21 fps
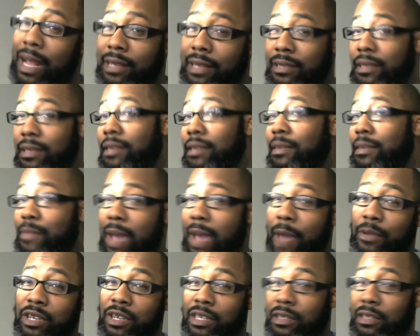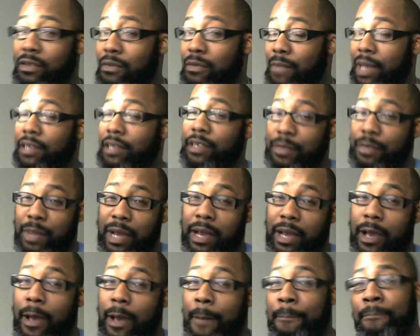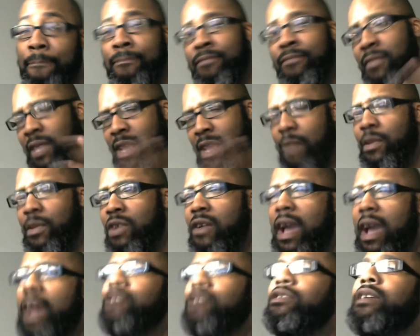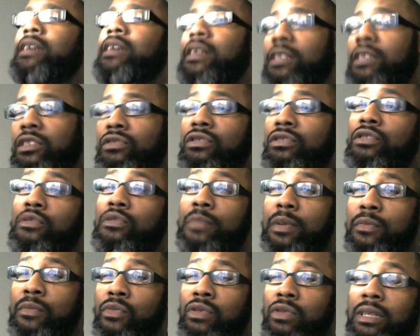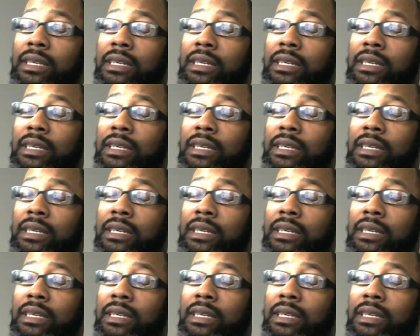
that season, man, we just gonna basically pick up and we're gonna actually get into a little bit more